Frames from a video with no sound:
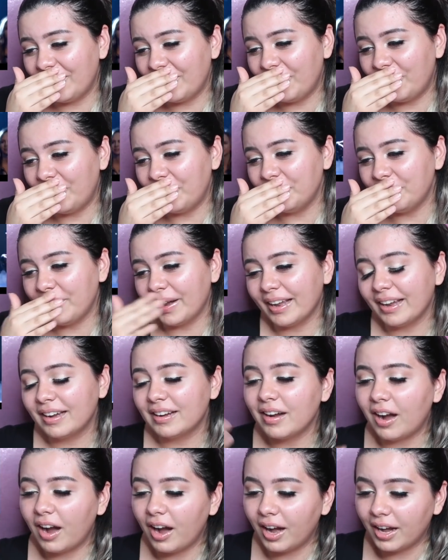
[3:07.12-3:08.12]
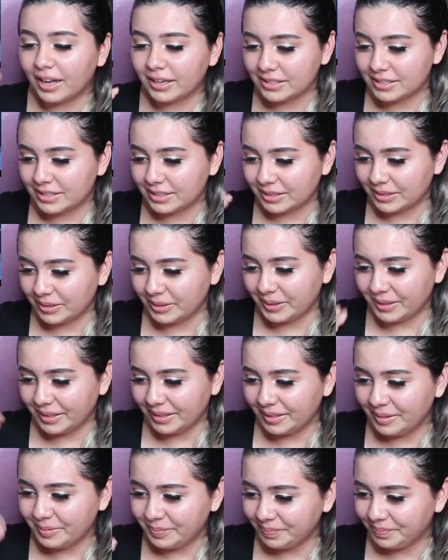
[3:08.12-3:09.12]
Oh my God,
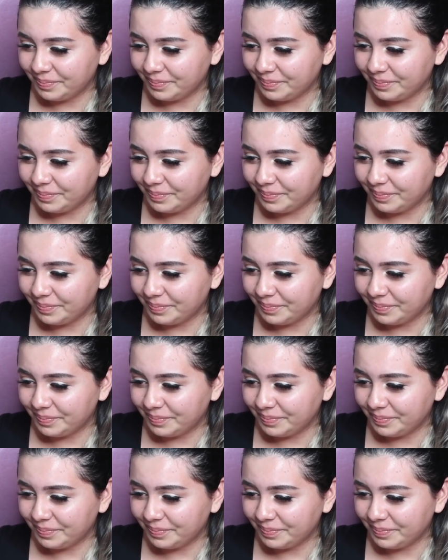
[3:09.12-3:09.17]
dude.